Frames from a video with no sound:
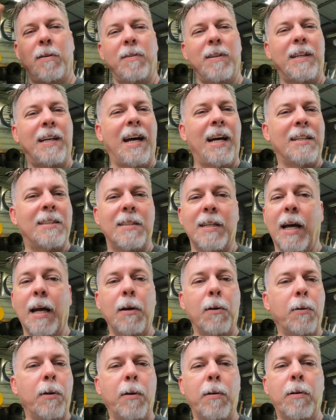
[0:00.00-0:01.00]
And the guy says, I
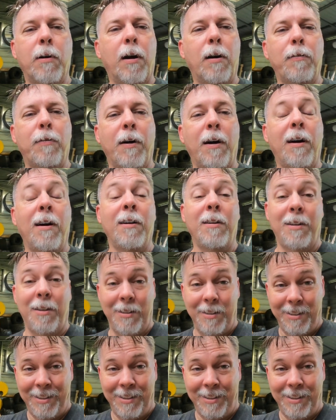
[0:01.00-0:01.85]
don't know, they're off a Honda.